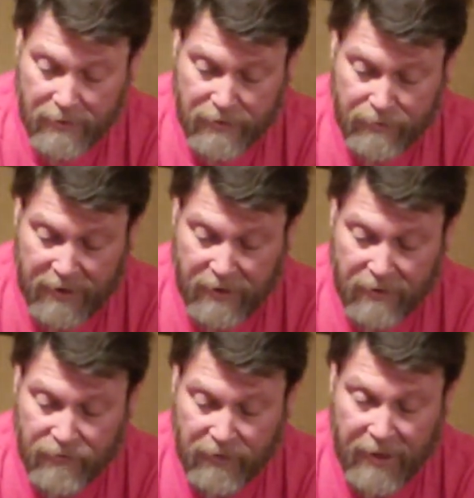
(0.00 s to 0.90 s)
Speaking
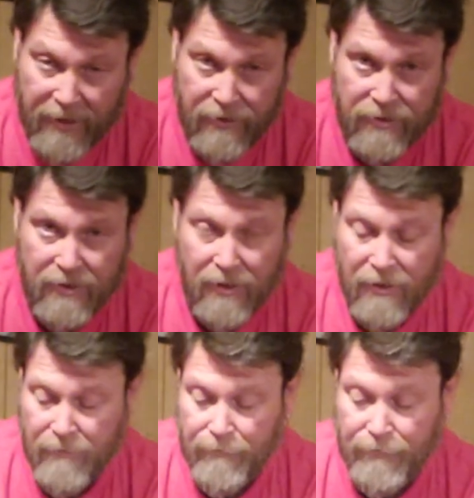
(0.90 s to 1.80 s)
of lighters,
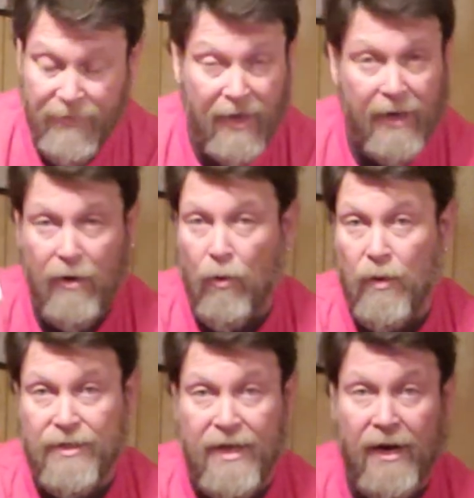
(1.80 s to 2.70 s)
I
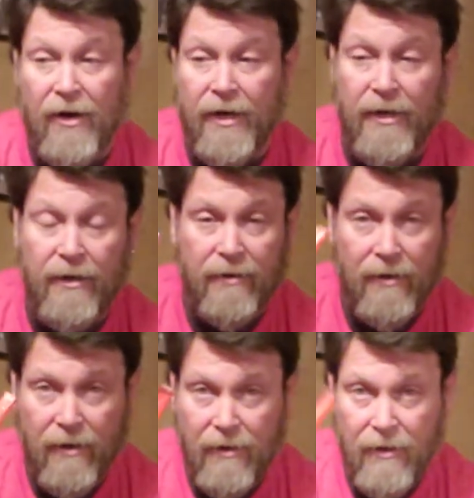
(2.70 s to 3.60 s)
always carry
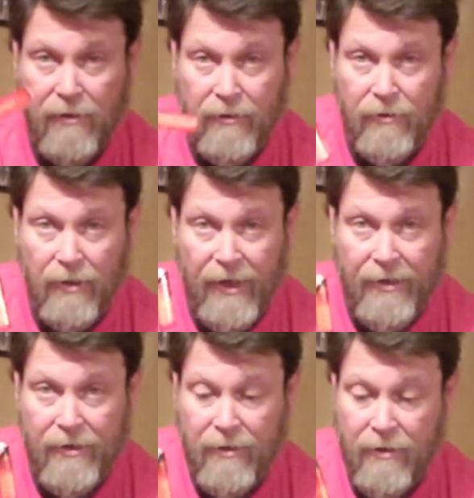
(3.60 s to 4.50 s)
a little
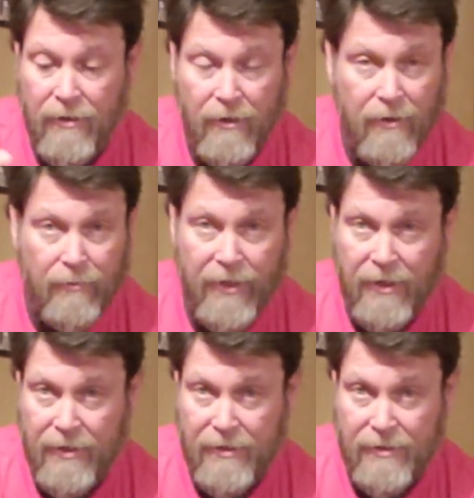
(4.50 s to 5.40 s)
lighter
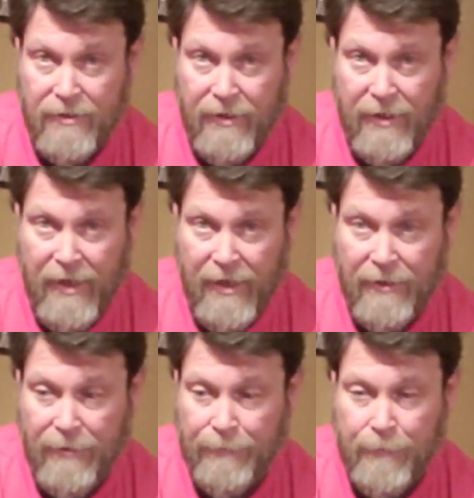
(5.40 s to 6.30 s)
because, again,